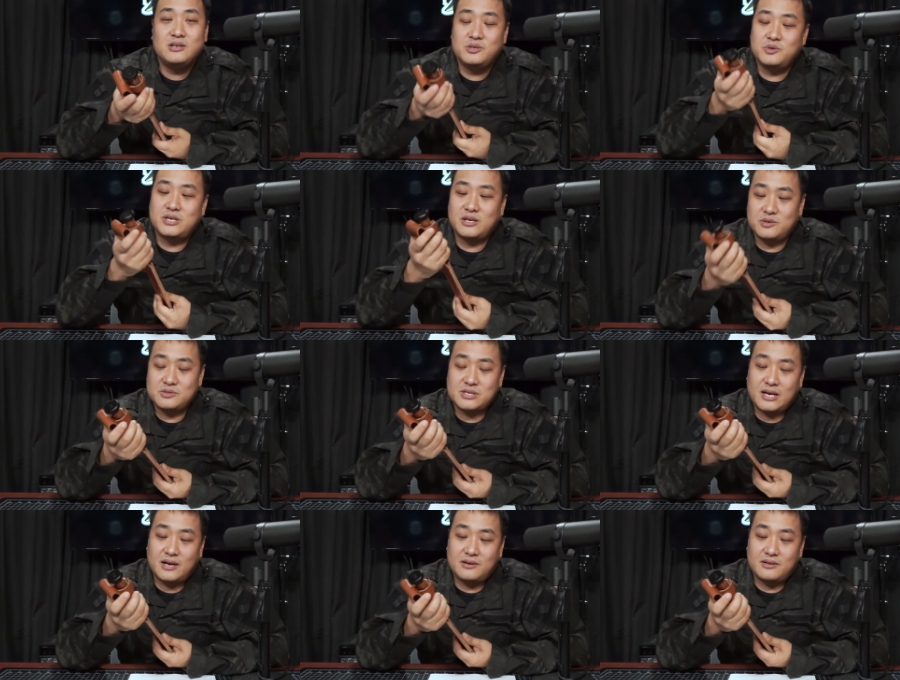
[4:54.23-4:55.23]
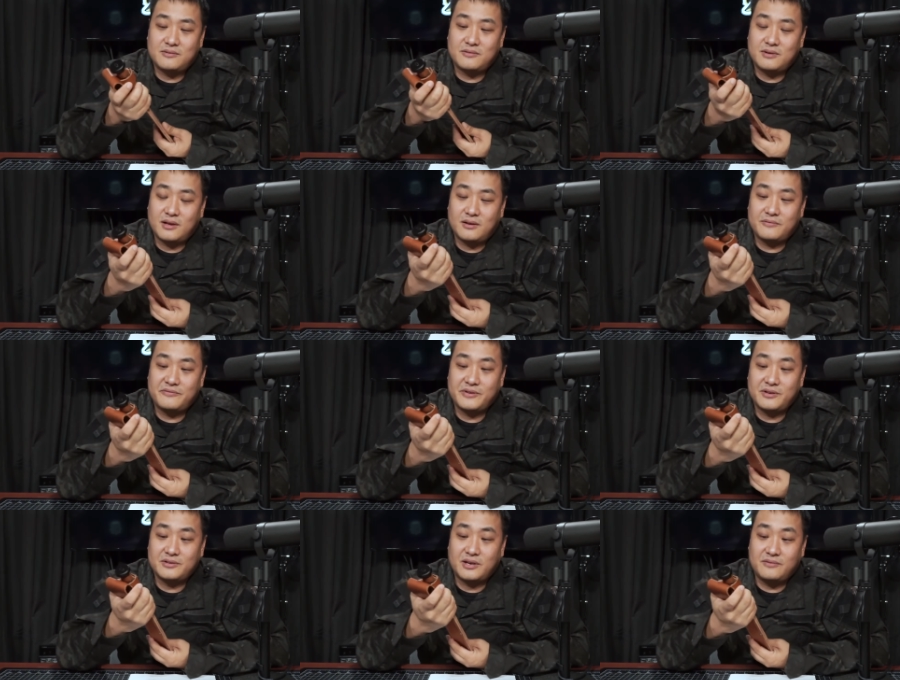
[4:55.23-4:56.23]
You can use it out in the
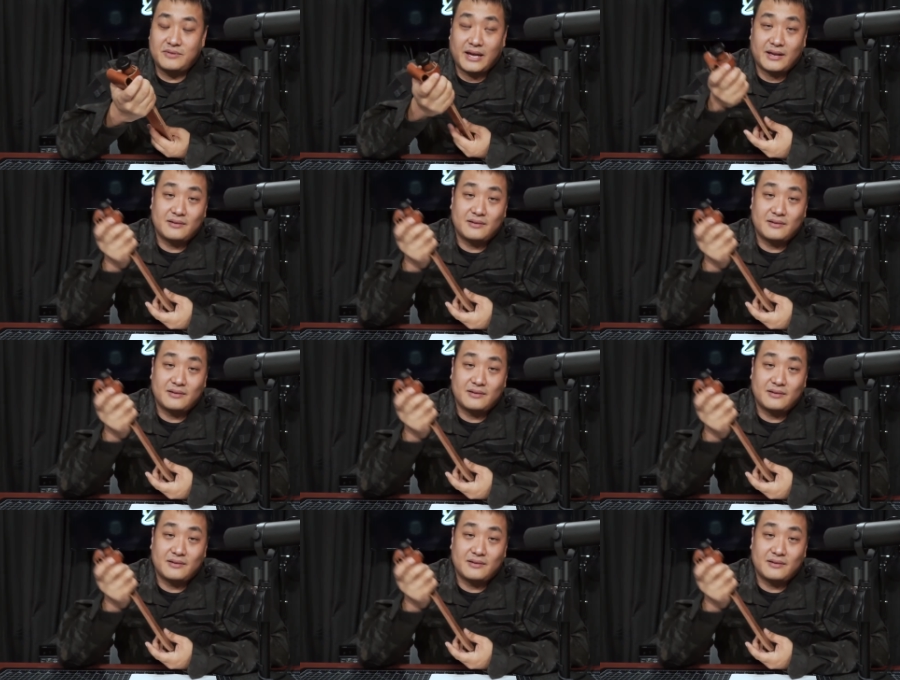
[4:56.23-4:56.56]
field of